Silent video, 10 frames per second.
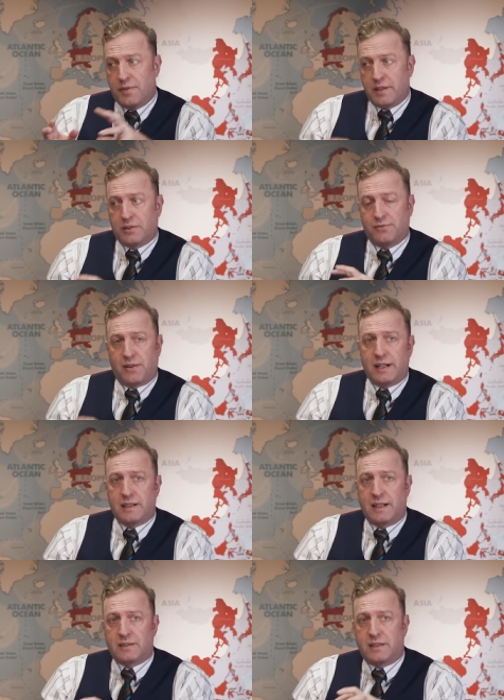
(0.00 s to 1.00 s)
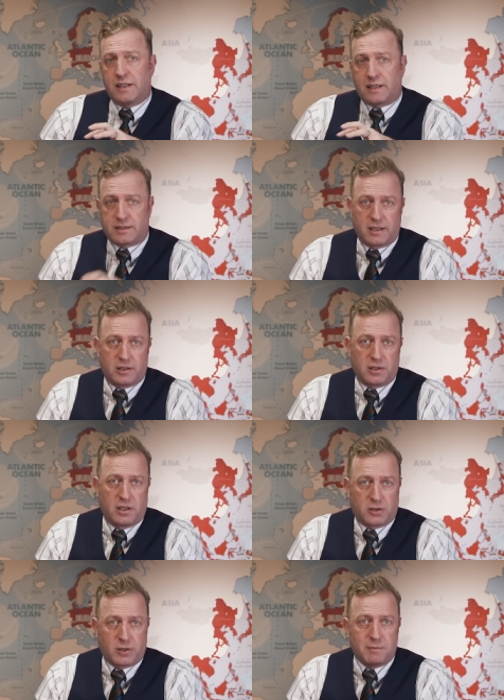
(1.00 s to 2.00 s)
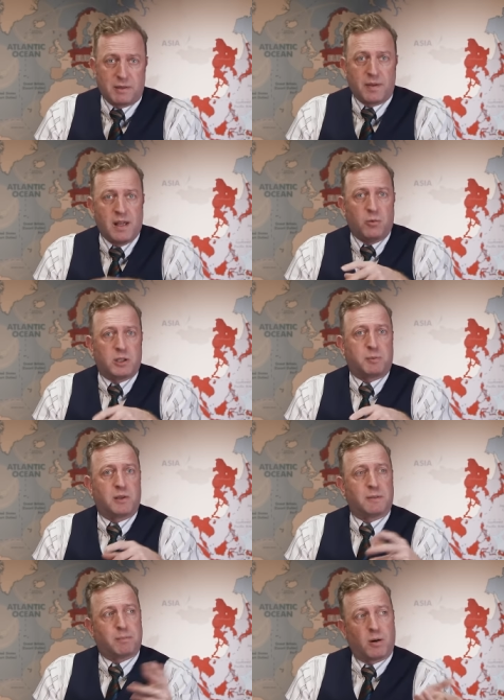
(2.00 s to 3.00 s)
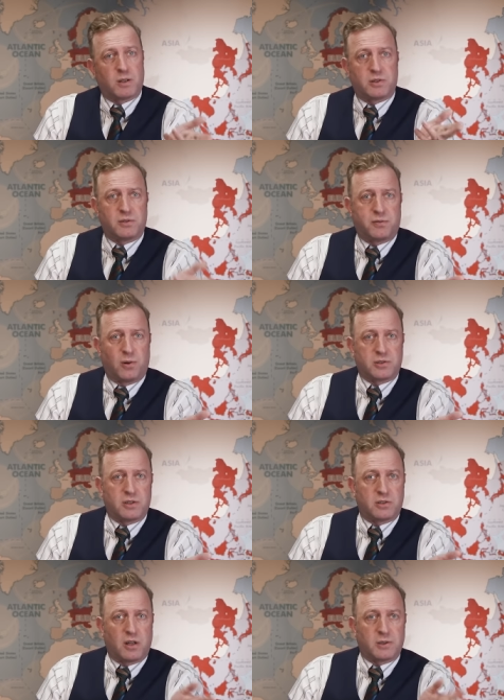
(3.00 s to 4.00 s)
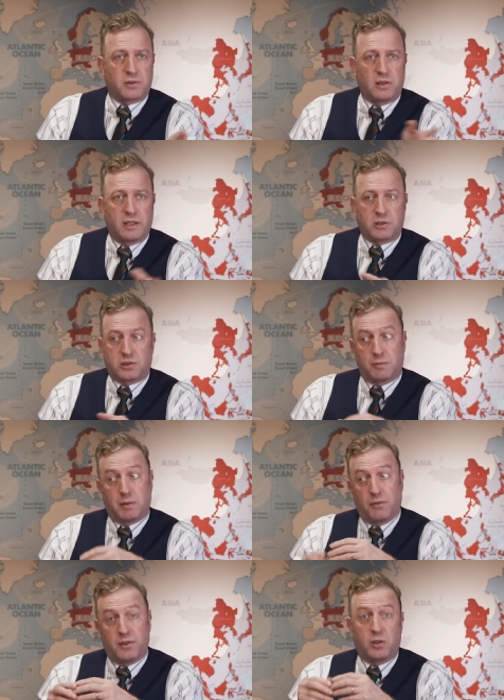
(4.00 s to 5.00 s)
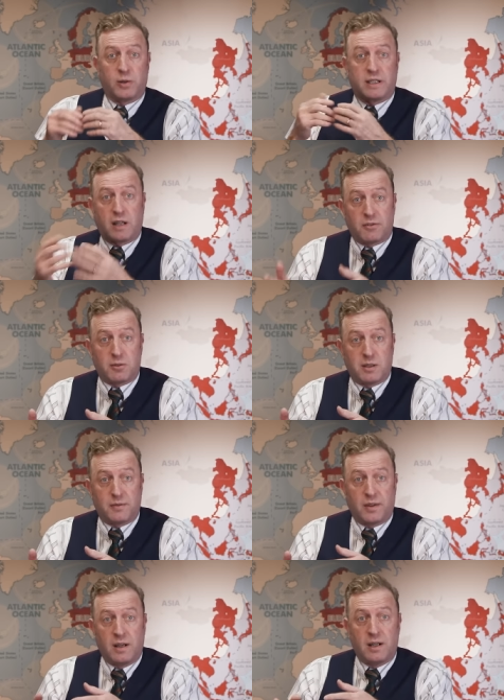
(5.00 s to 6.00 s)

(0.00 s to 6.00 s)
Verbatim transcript: this violates the Caserta Agreement, which put the partisan forces under the leadership of the Greek government,